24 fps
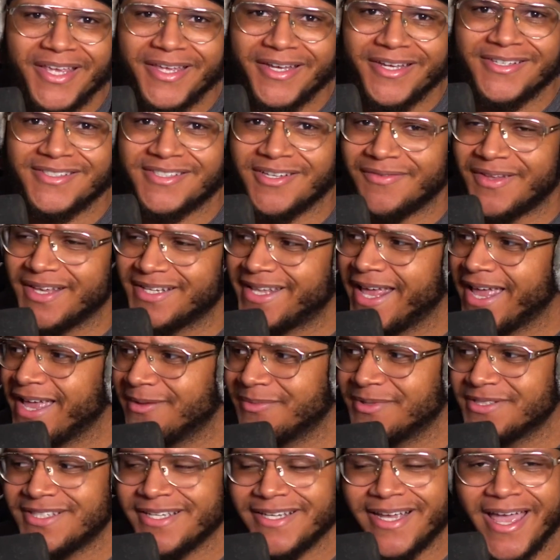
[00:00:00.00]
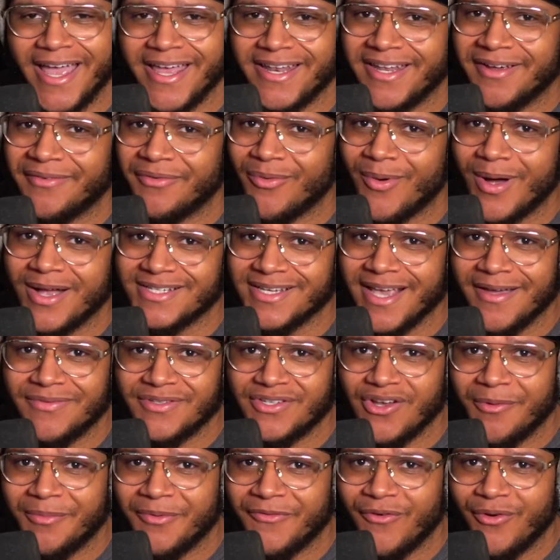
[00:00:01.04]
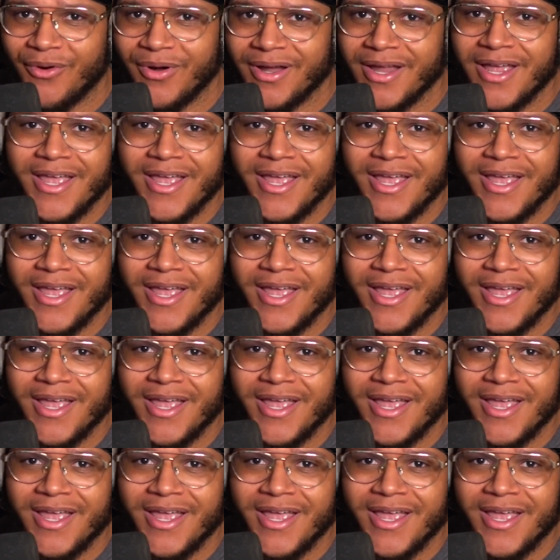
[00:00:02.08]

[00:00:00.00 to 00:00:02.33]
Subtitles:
to yourself like, damn, this nigga ain't never watched Avatar before.